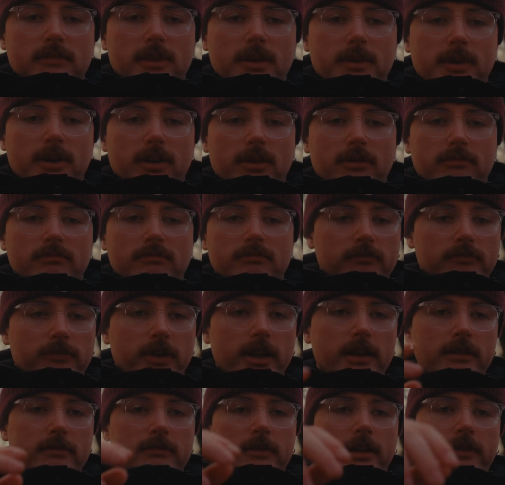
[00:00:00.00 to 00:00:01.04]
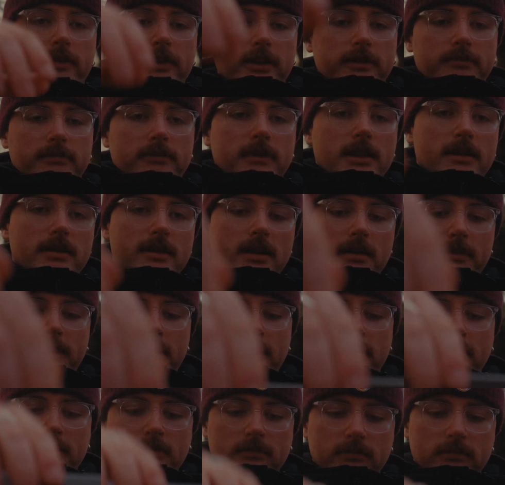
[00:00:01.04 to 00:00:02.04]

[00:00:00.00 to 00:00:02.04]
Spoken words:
There we go. Right, lovely. That's that bit done.